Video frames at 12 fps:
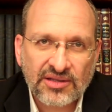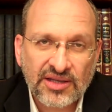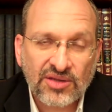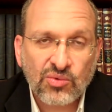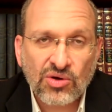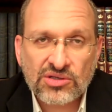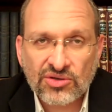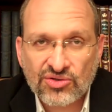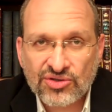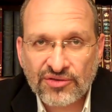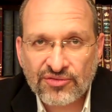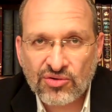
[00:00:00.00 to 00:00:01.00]
That was on
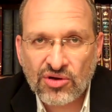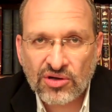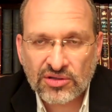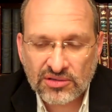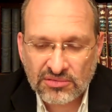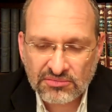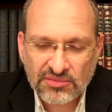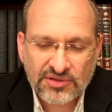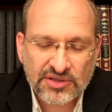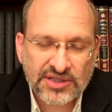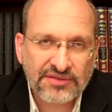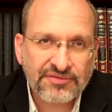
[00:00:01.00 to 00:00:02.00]
Shavuot,
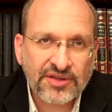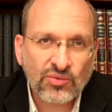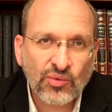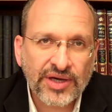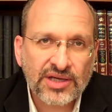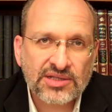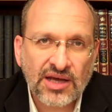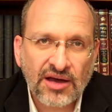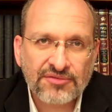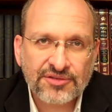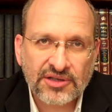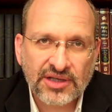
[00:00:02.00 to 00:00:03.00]
7 weeks
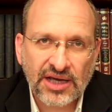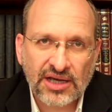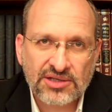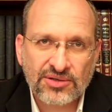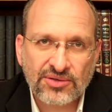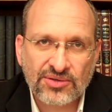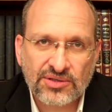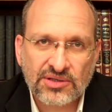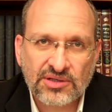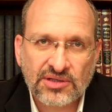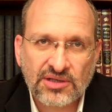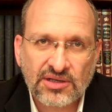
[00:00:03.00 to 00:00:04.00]
after the
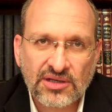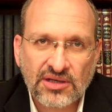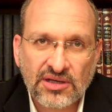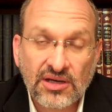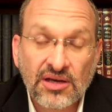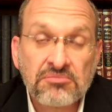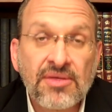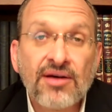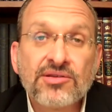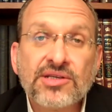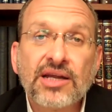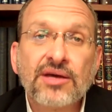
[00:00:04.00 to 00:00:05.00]
Exodus.
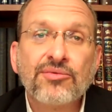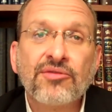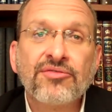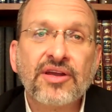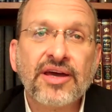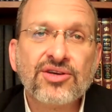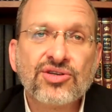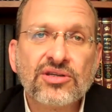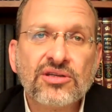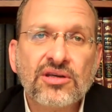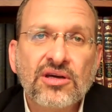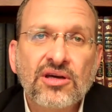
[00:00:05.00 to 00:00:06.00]
Mount Sinai
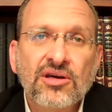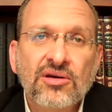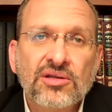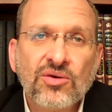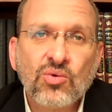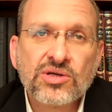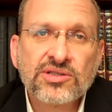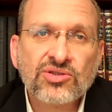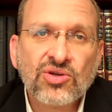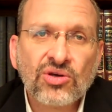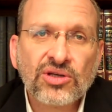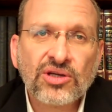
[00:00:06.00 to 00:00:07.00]
revelation, there was
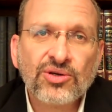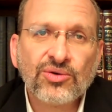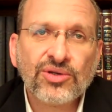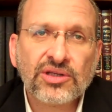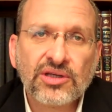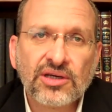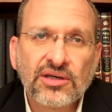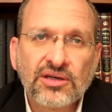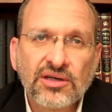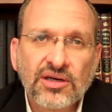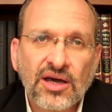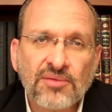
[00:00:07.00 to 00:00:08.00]
total unity
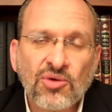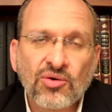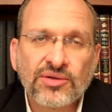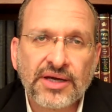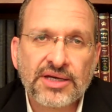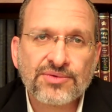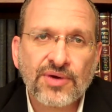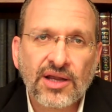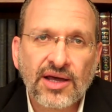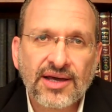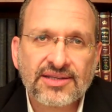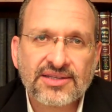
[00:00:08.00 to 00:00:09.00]
among the
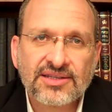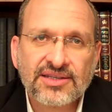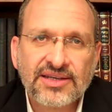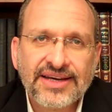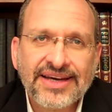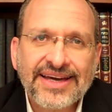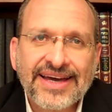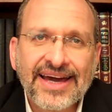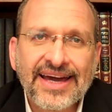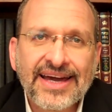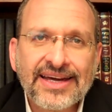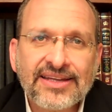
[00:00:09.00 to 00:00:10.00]
Israelites
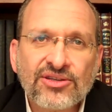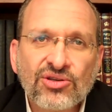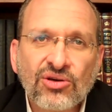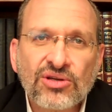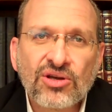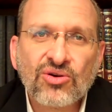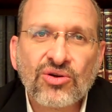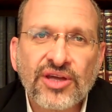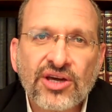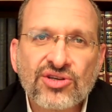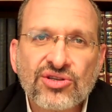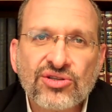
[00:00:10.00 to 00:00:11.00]
and a total
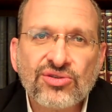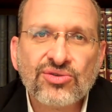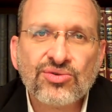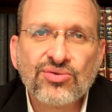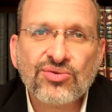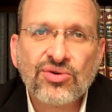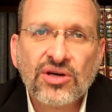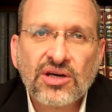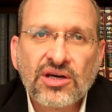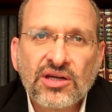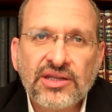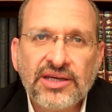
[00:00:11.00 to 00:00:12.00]
connection to
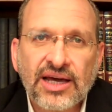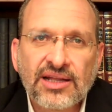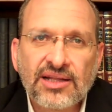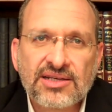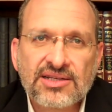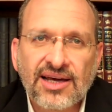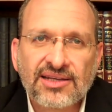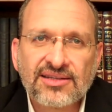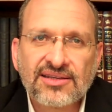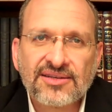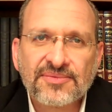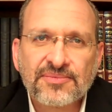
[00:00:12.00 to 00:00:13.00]
the endless
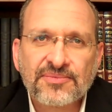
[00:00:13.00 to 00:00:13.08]
light.